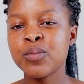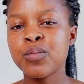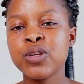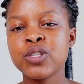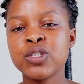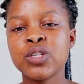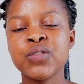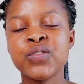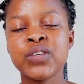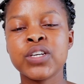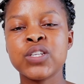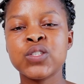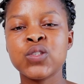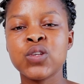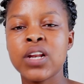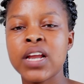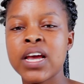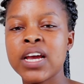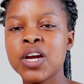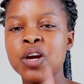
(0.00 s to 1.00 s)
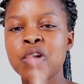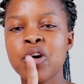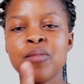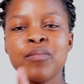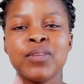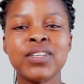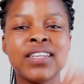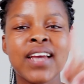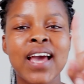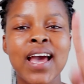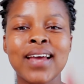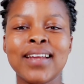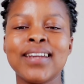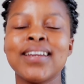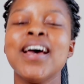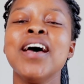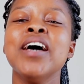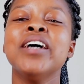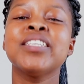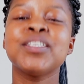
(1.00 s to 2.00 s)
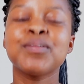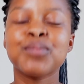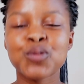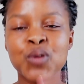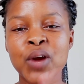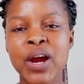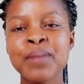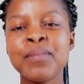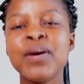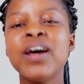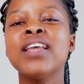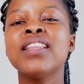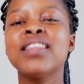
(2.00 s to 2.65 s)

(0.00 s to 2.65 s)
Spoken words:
please don't forget to like, comment, and subscribe.